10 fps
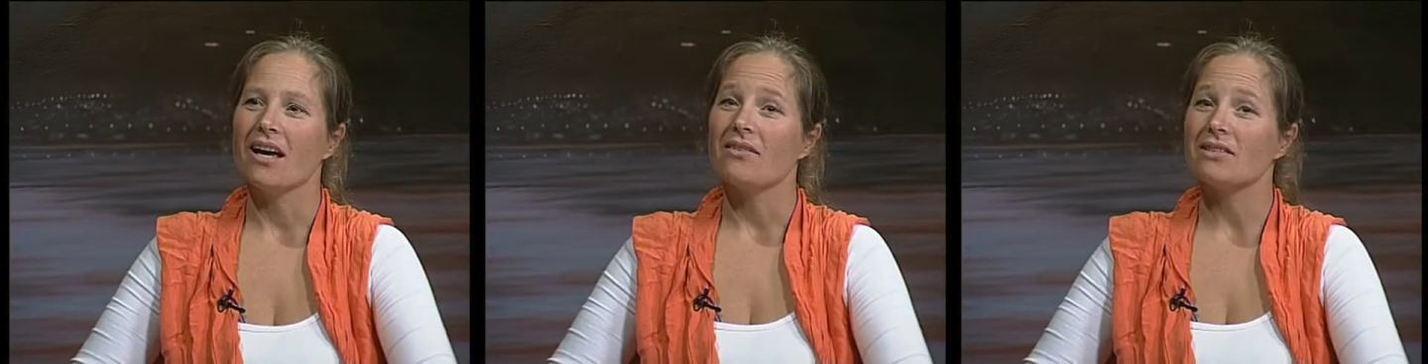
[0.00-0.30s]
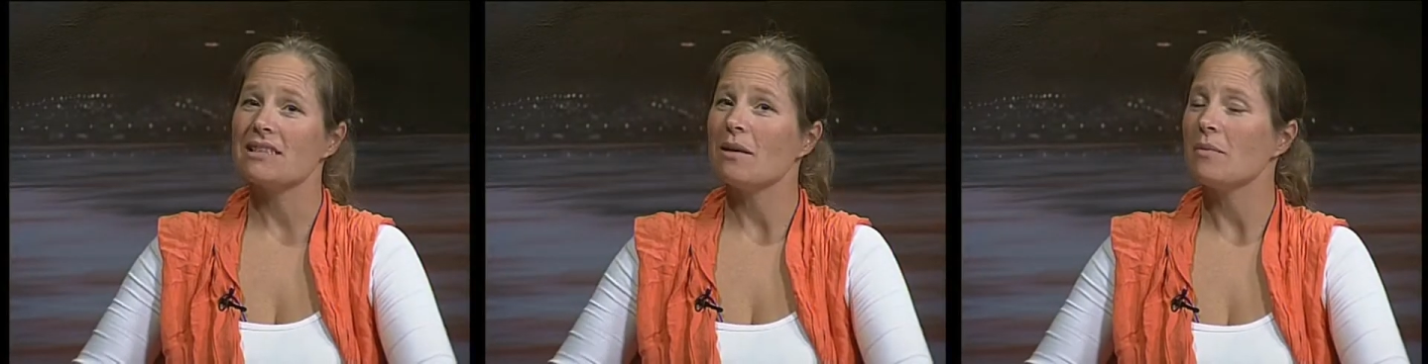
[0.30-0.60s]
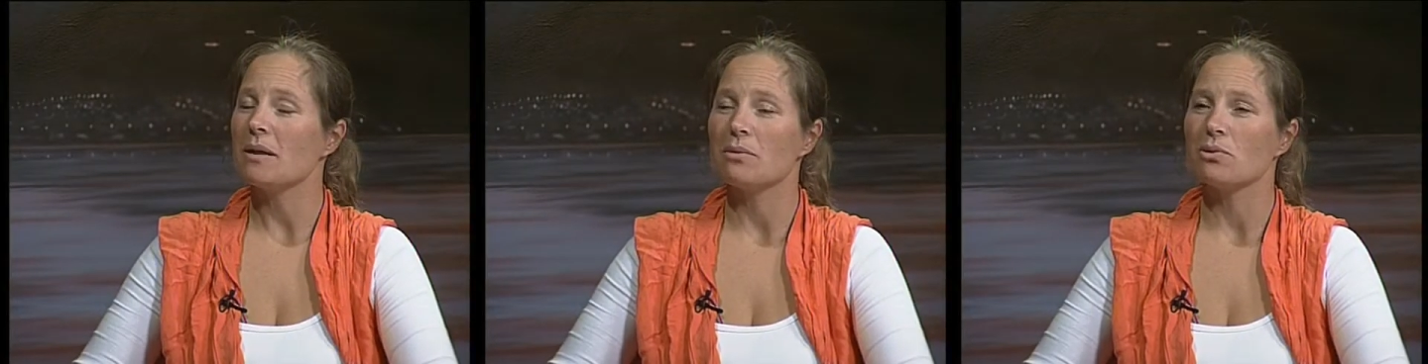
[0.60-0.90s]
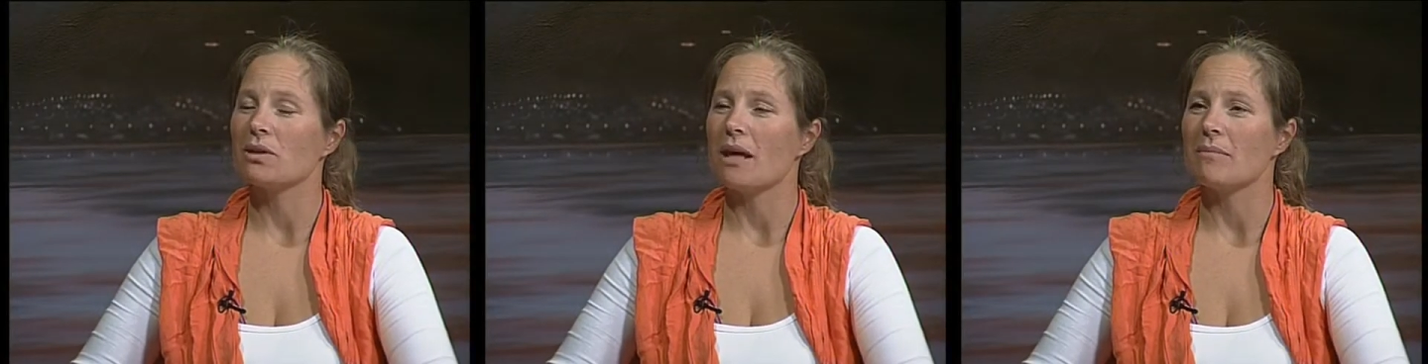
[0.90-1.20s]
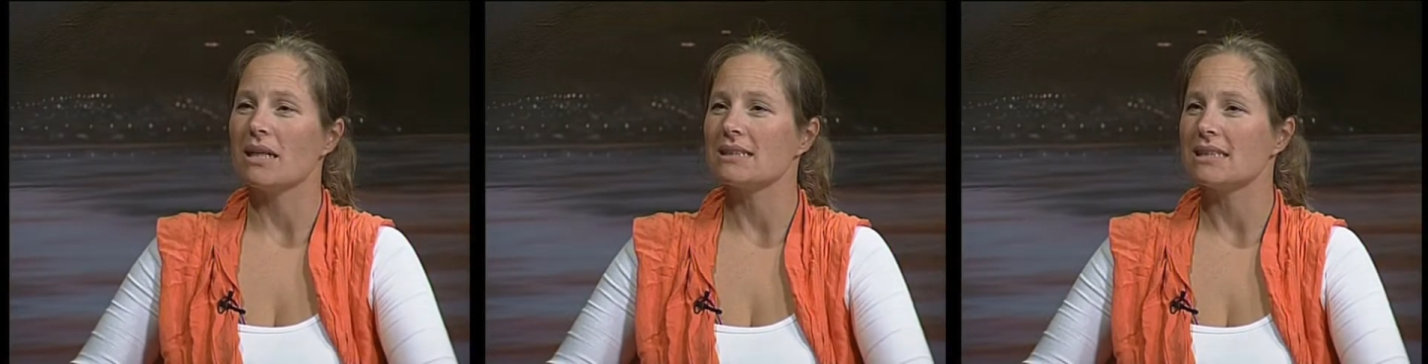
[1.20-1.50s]
For some people, all that
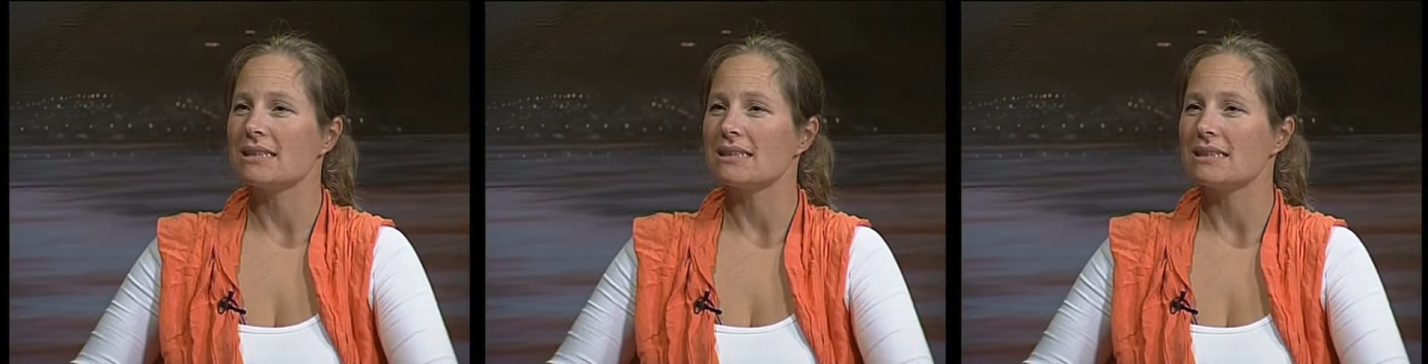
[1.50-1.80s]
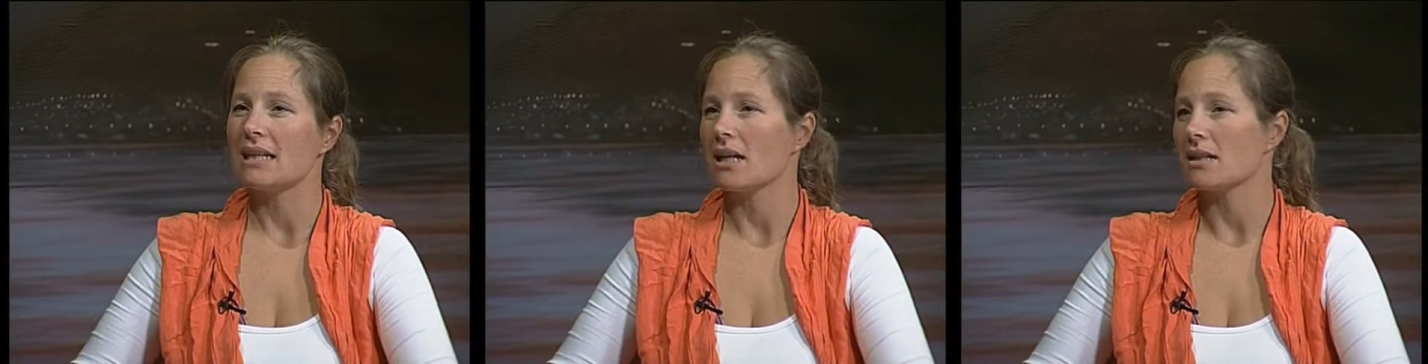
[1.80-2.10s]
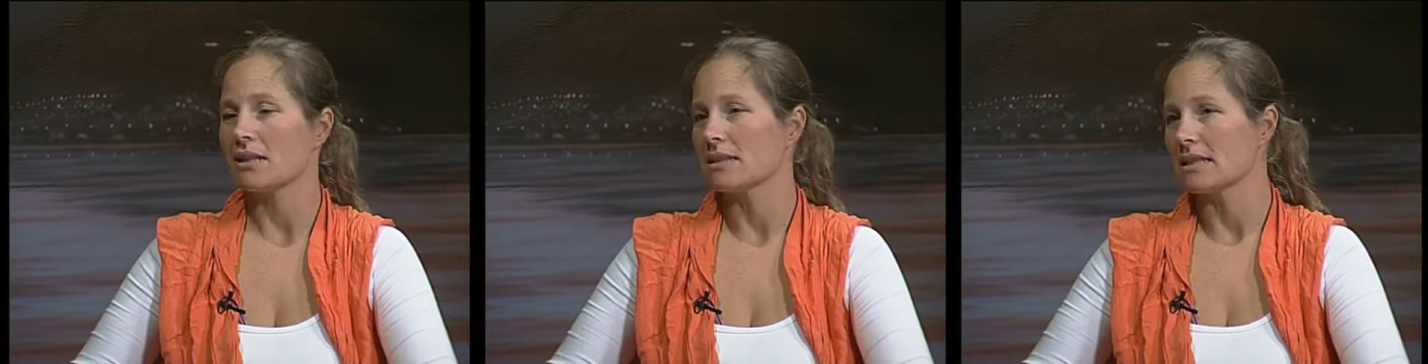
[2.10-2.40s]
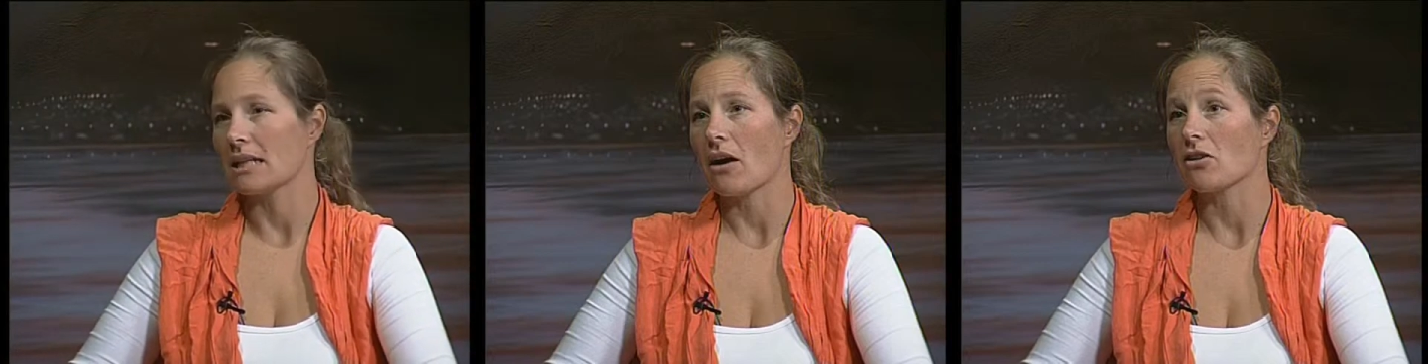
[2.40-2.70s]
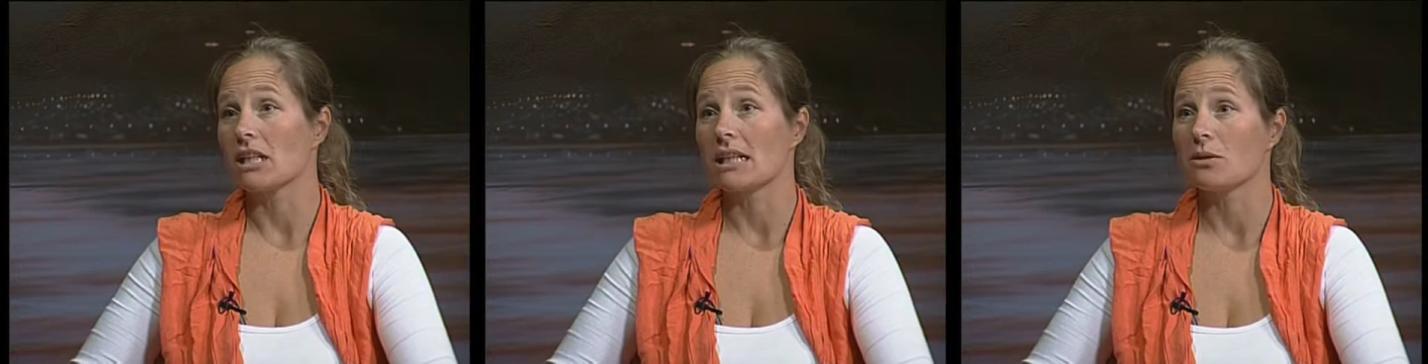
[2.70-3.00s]
means is, uh, is
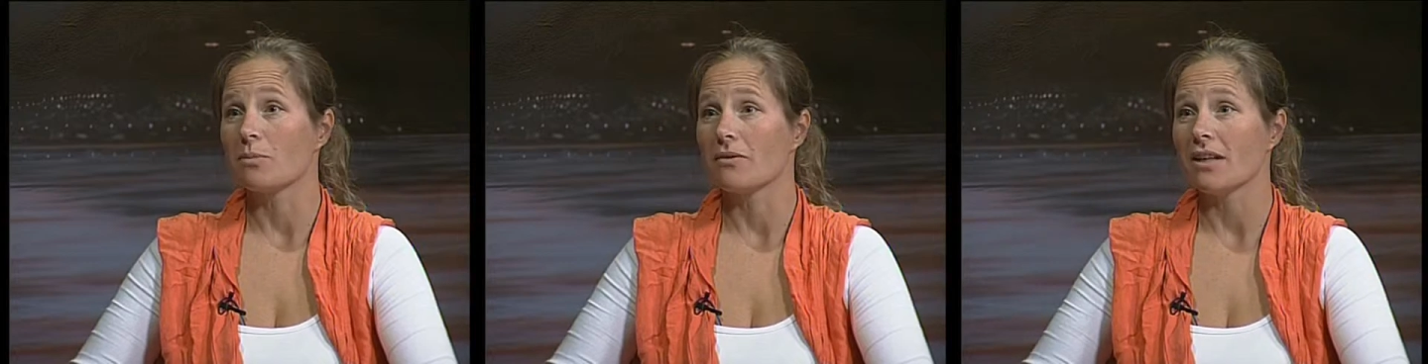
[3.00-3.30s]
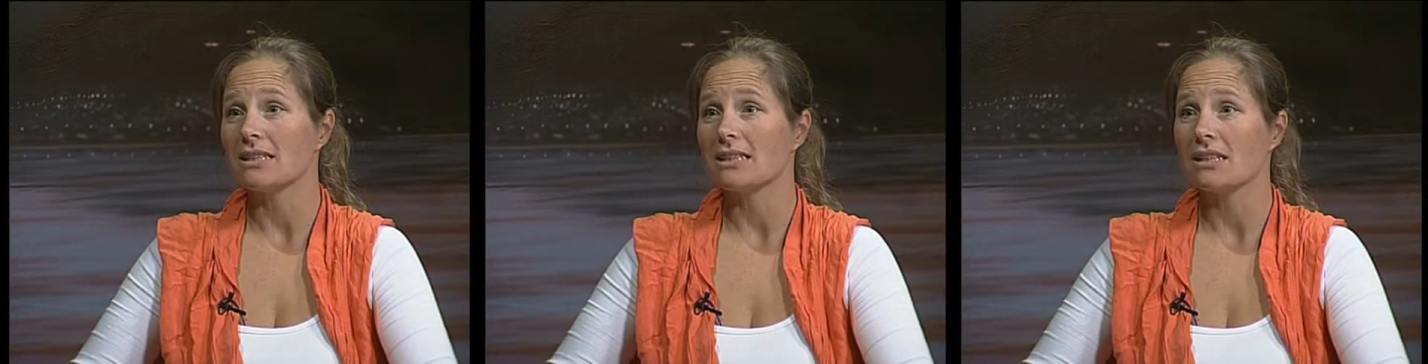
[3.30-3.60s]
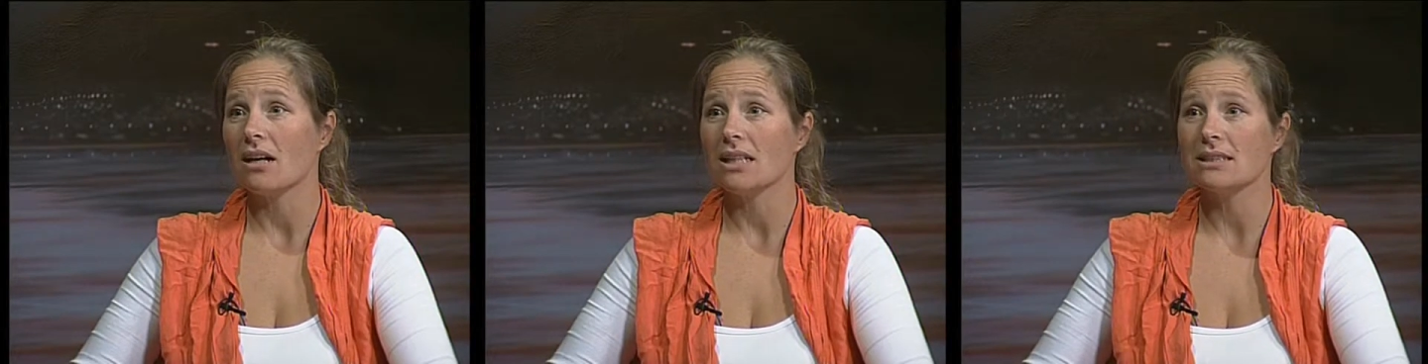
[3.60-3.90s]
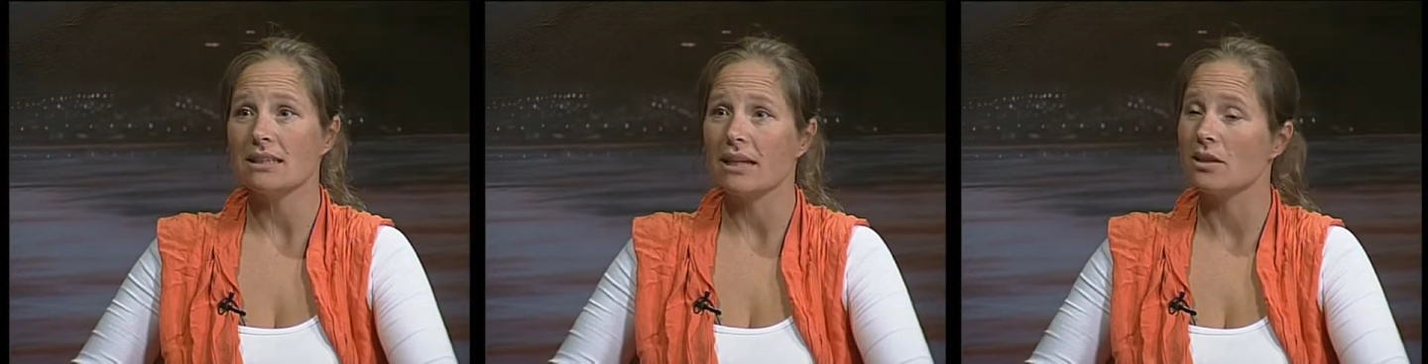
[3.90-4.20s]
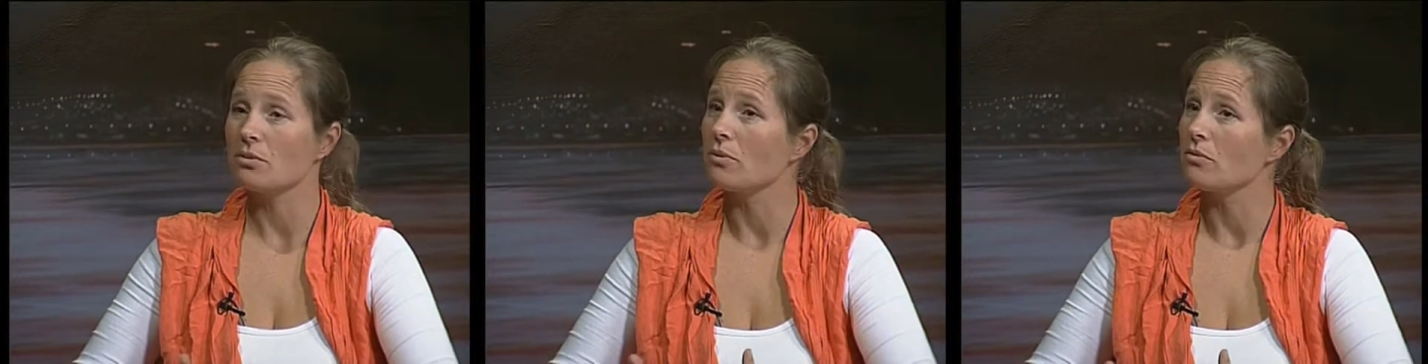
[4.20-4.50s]
encouraging a little bit of exercise and a
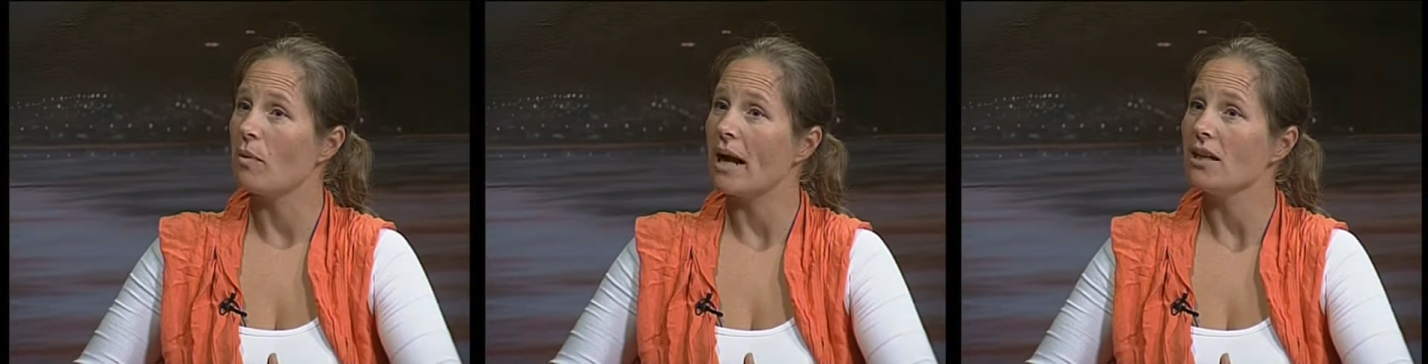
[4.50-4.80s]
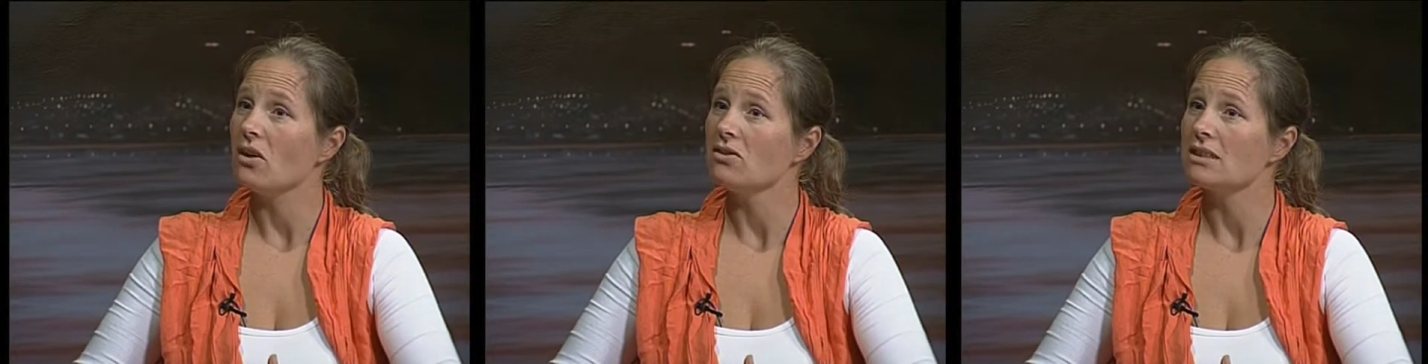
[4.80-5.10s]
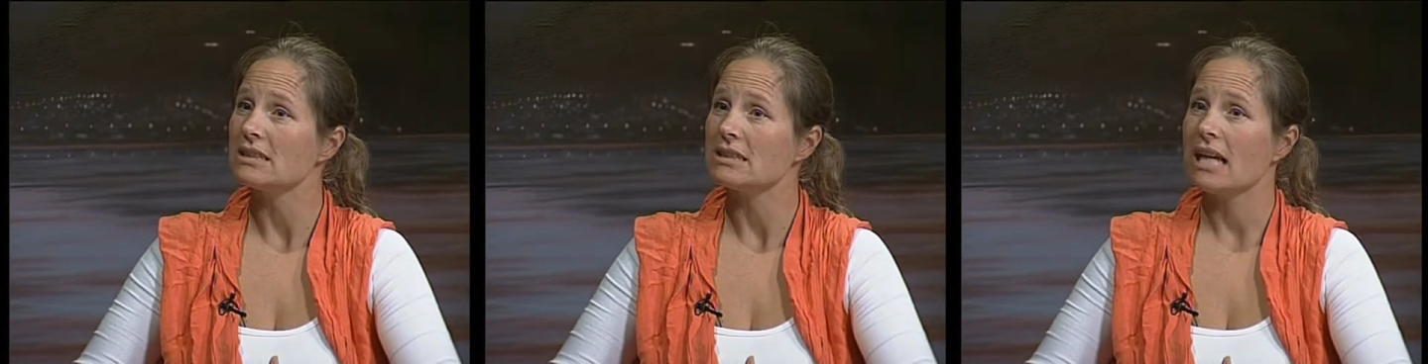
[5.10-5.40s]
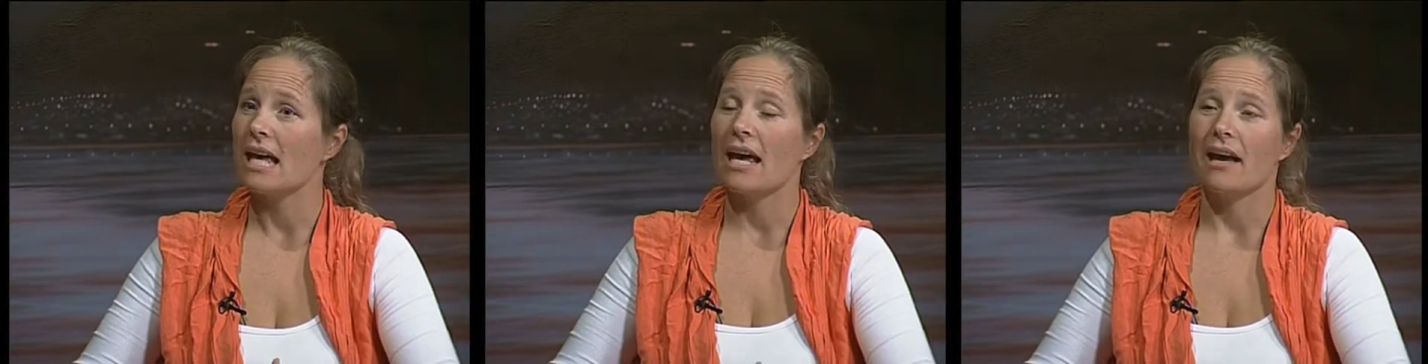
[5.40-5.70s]
little bit of weight loss, mm-hmm.